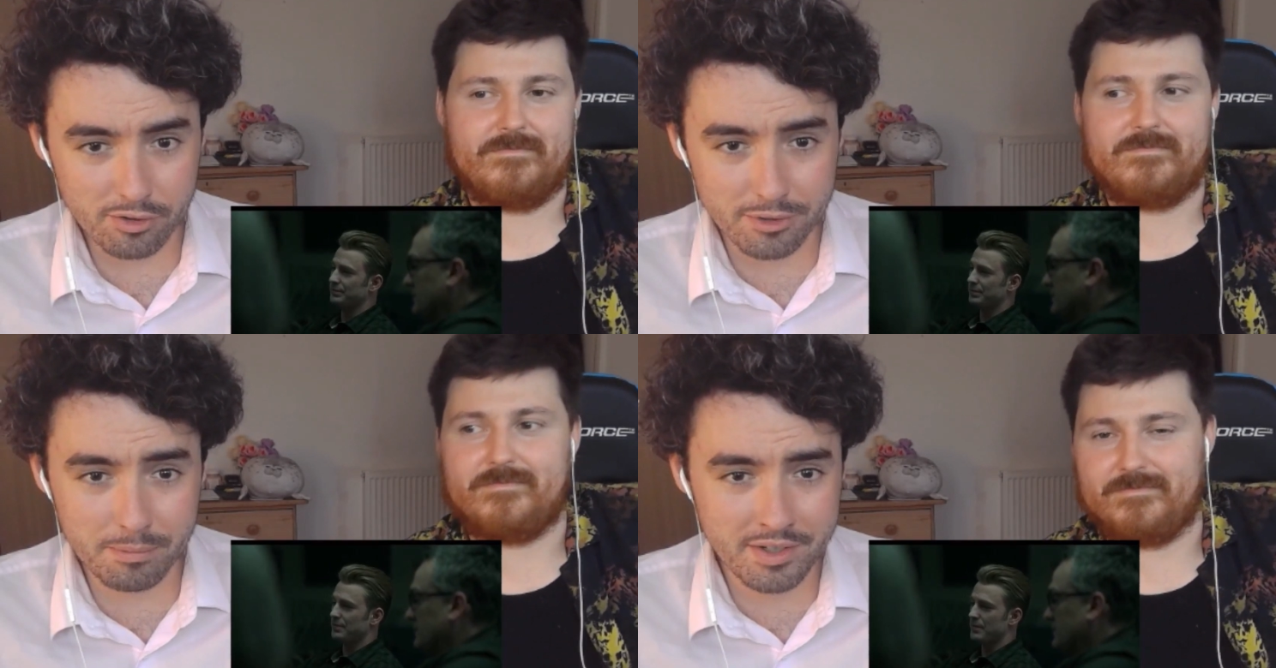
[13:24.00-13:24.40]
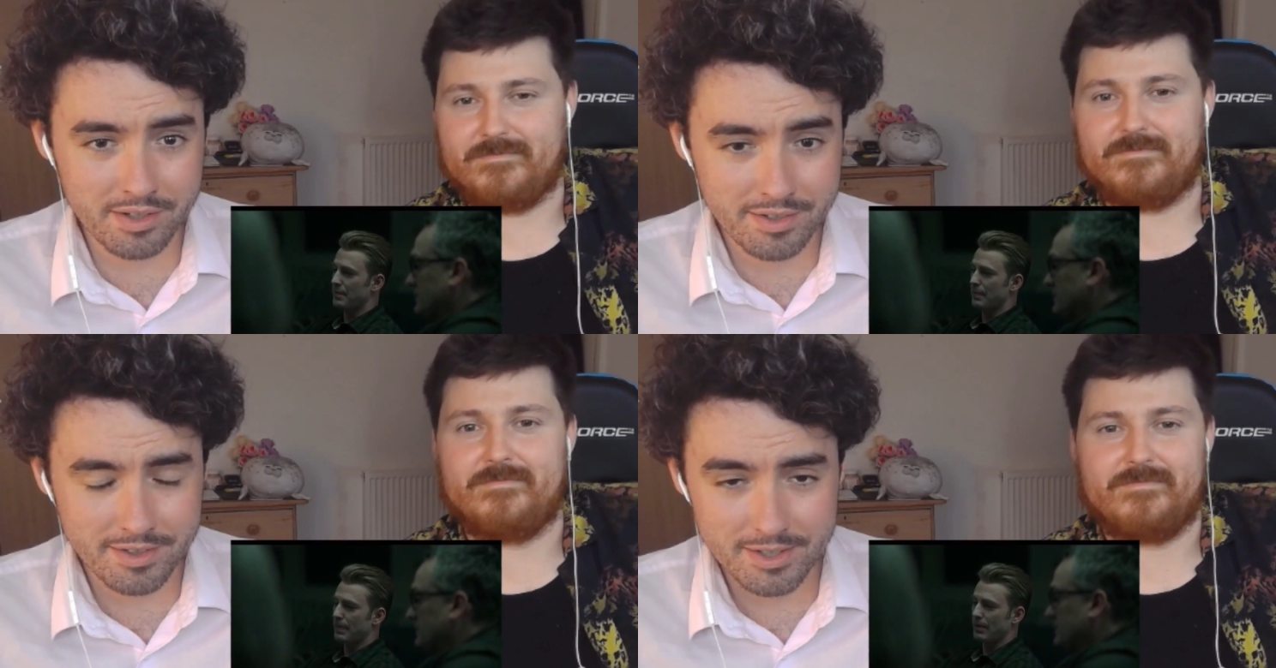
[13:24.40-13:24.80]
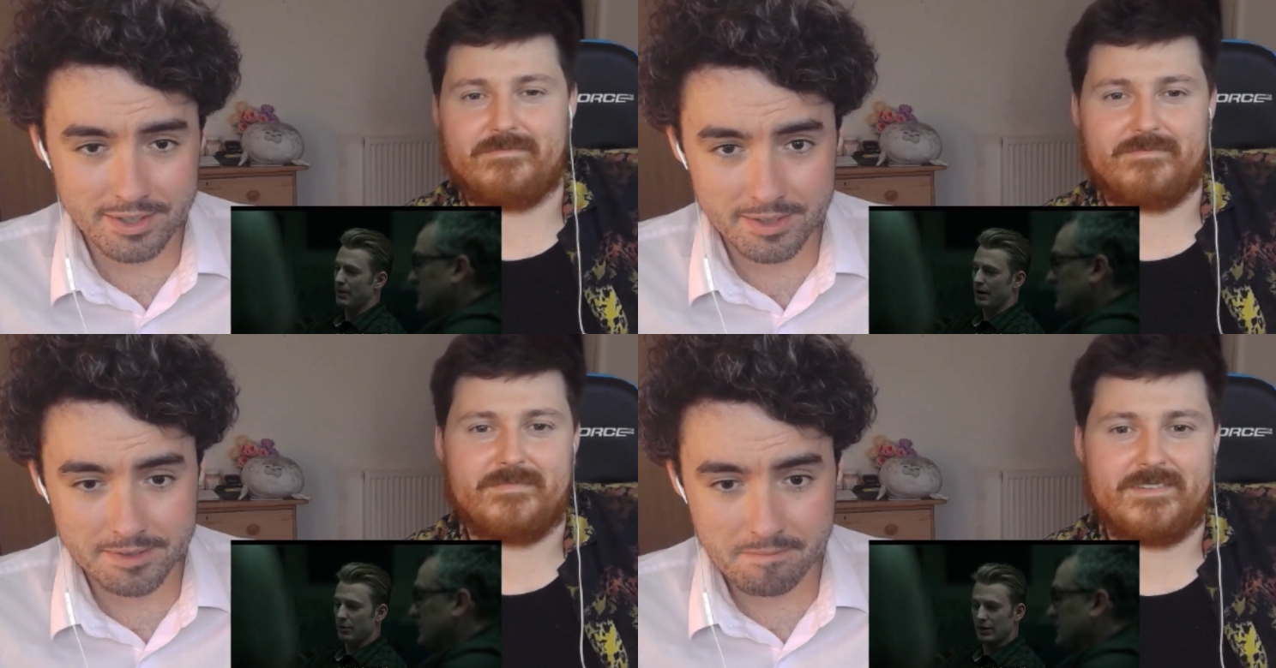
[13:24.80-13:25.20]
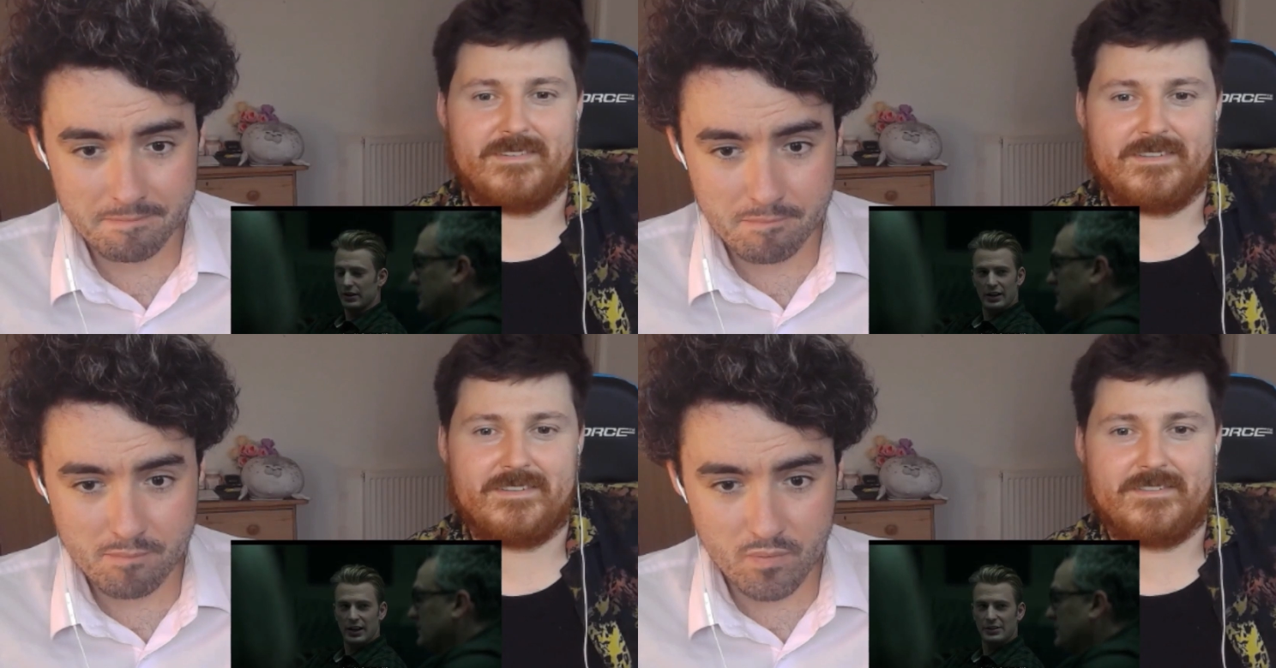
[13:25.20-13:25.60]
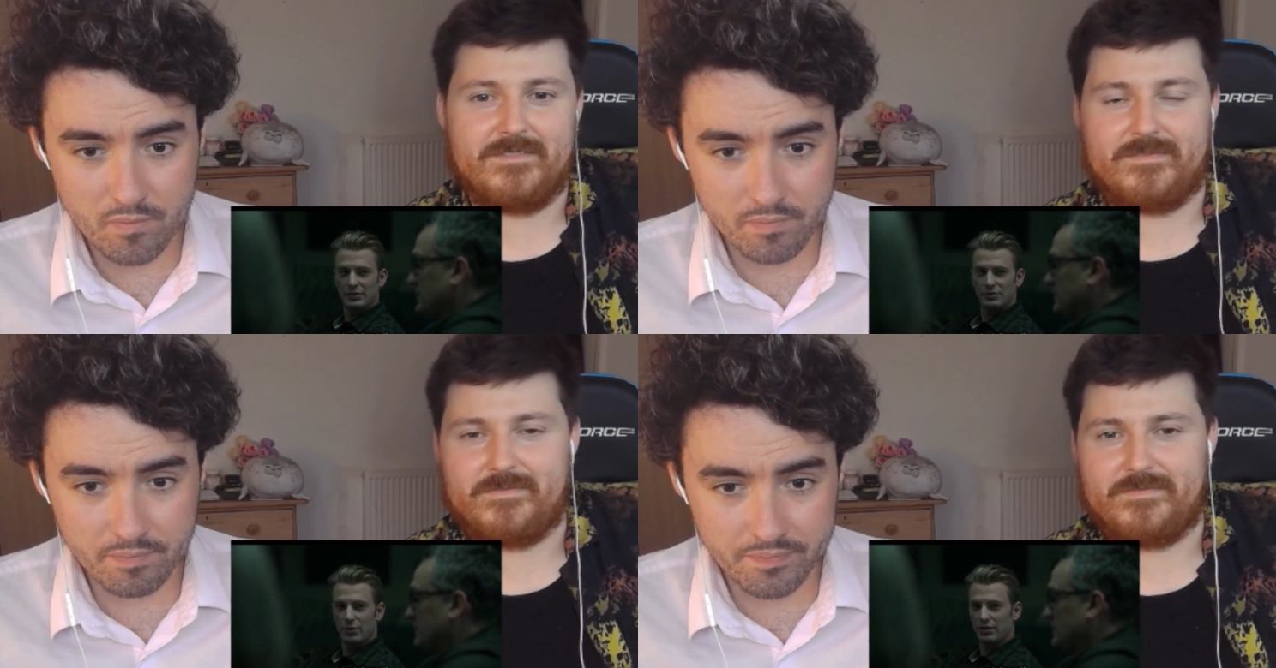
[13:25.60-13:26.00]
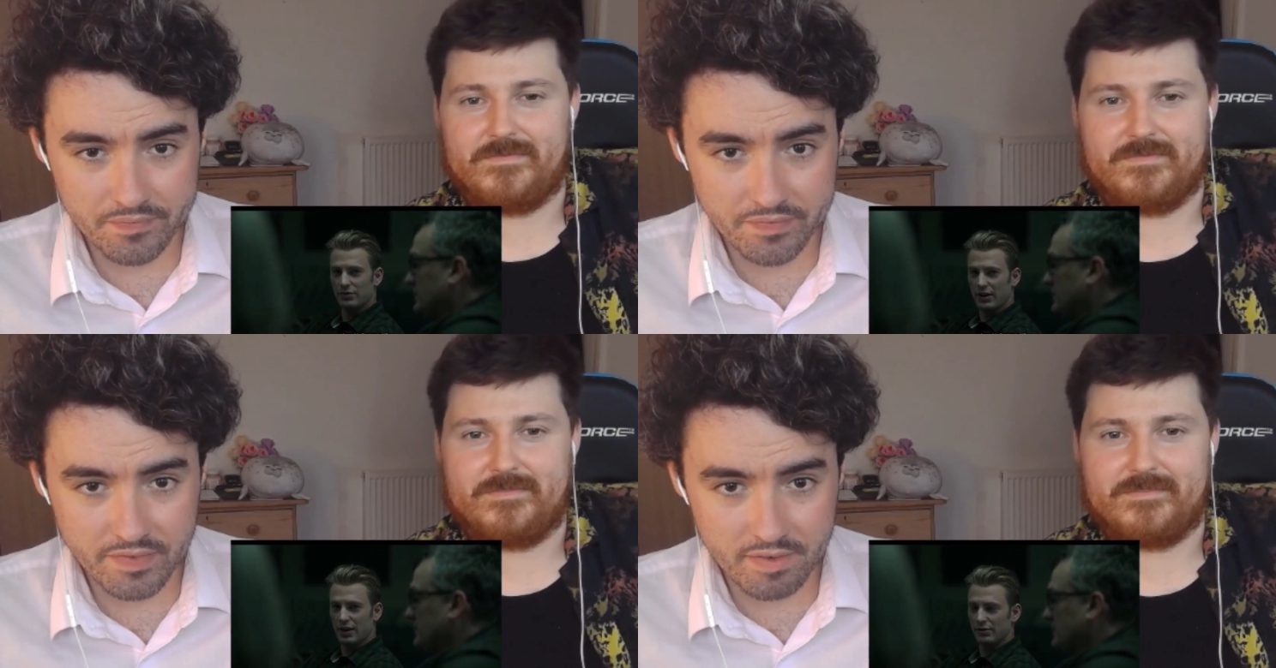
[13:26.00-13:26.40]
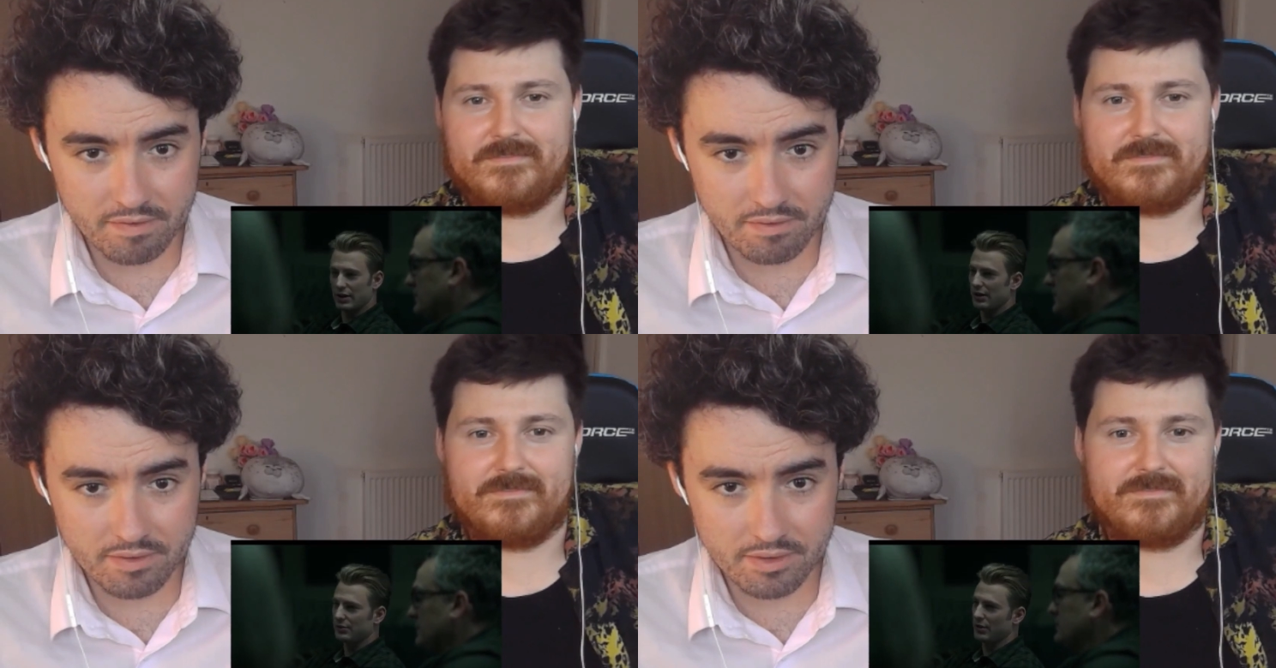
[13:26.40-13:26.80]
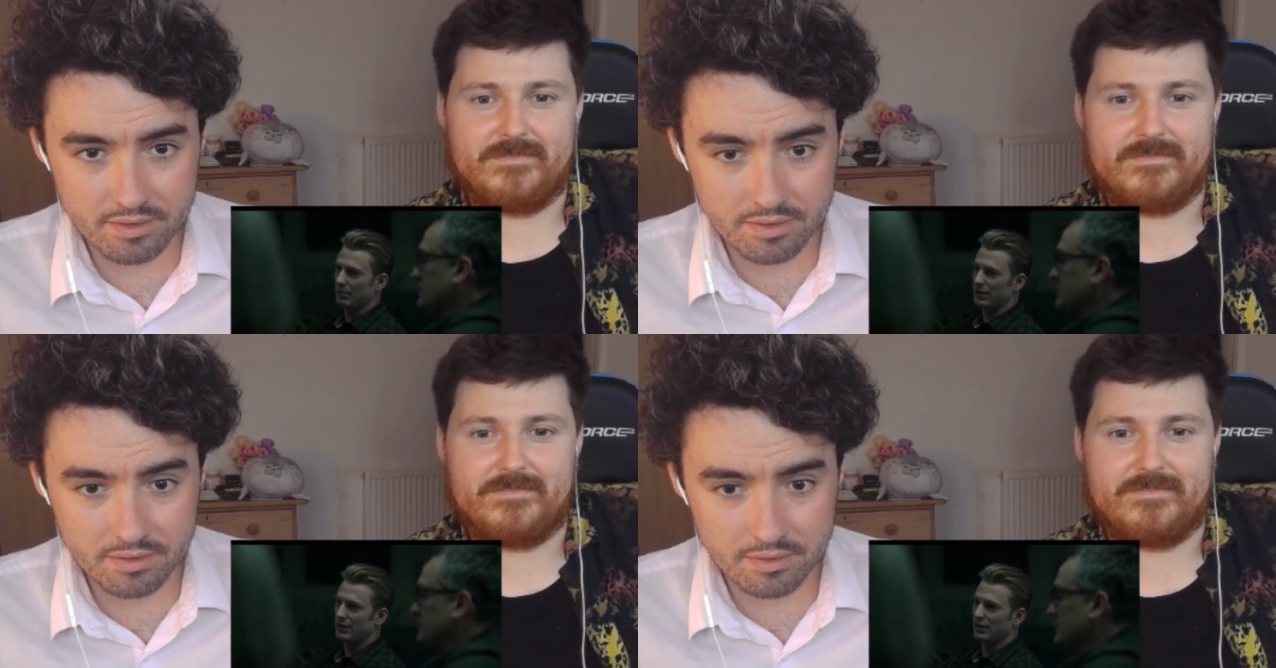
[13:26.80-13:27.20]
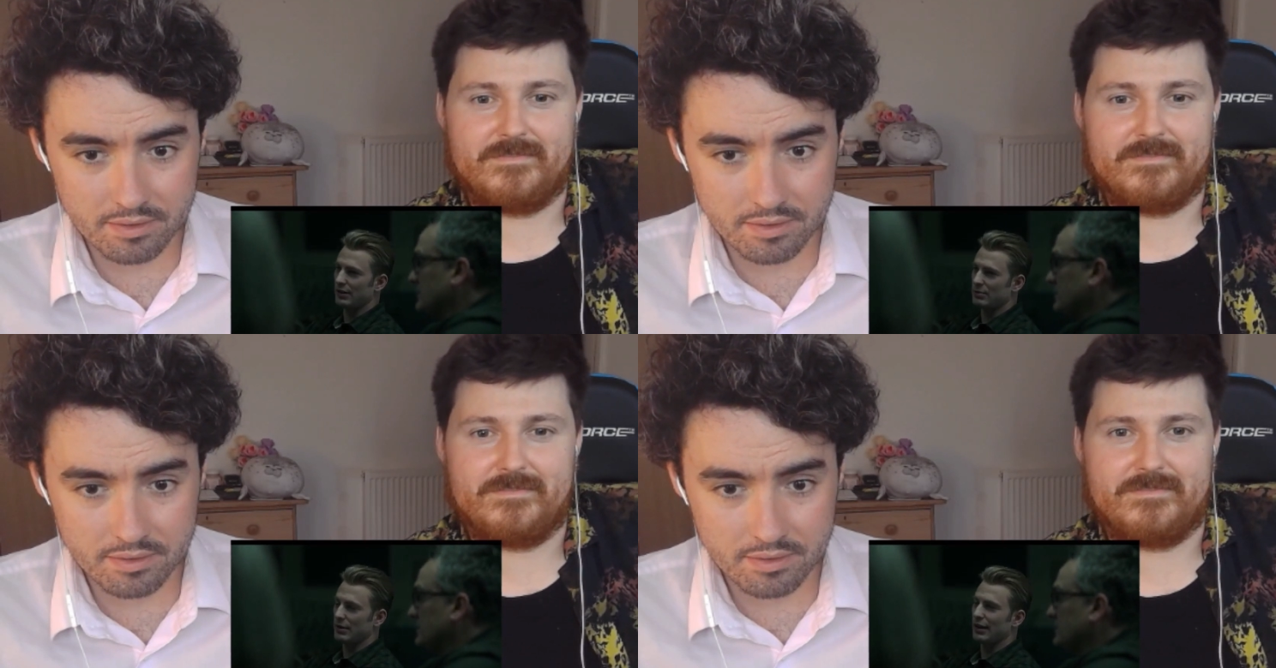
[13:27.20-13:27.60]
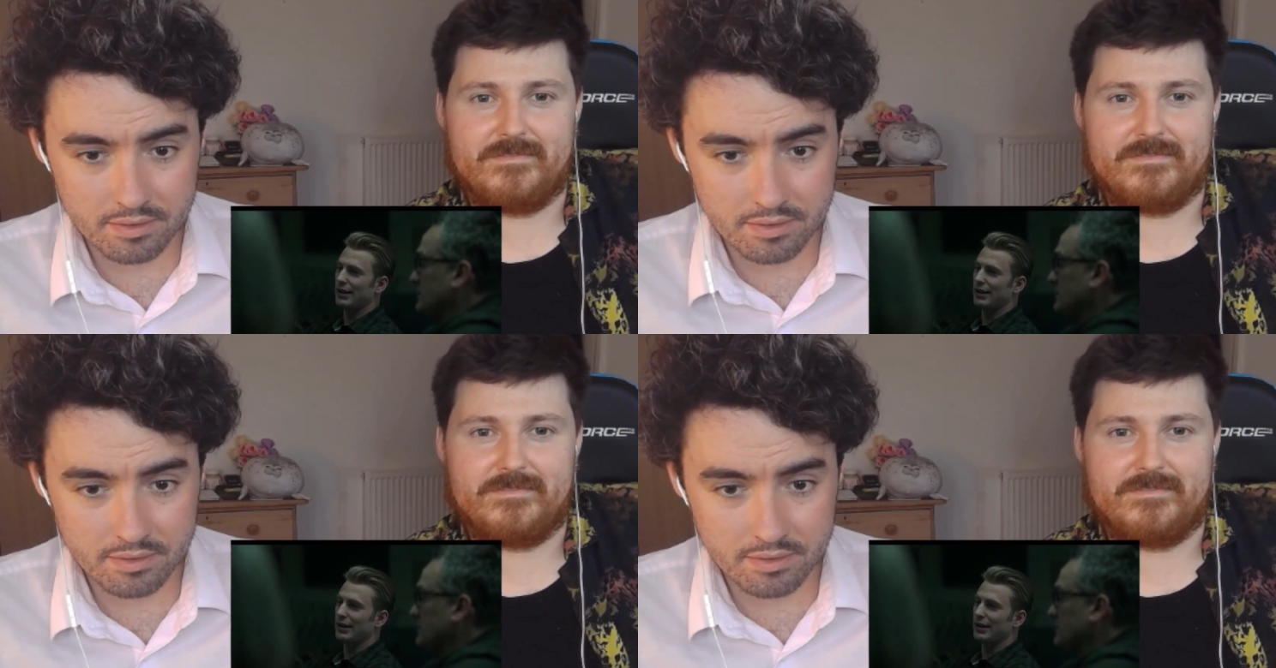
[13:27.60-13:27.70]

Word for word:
Speaker 1: group. Mm. I went in the ice in 45 right after I met the love of my